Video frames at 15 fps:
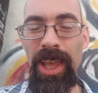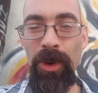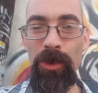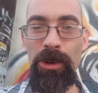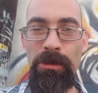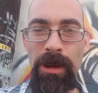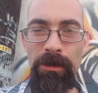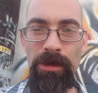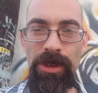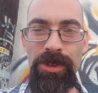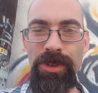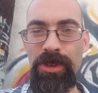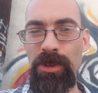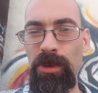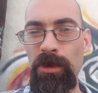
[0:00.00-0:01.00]
remember
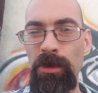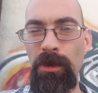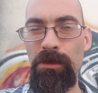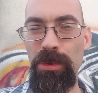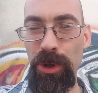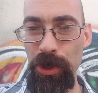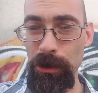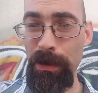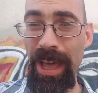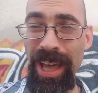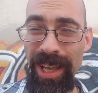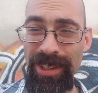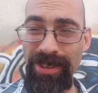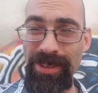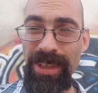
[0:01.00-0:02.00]
to push
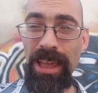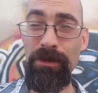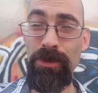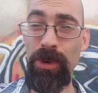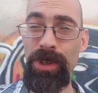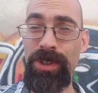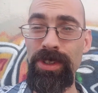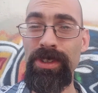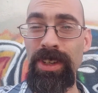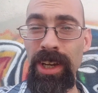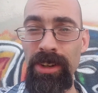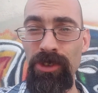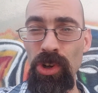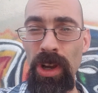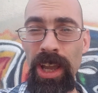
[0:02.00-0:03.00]
past that voice inside
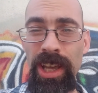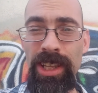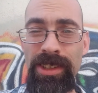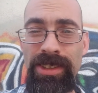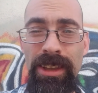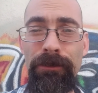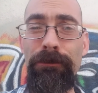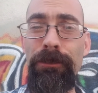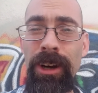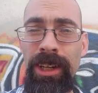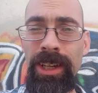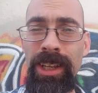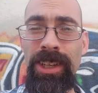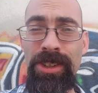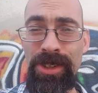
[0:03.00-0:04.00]
of your head, say fuck
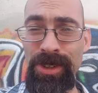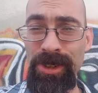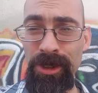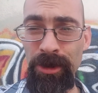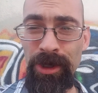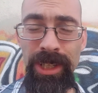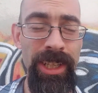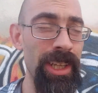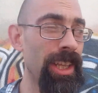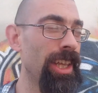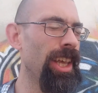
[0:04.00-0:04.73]
it and just do it.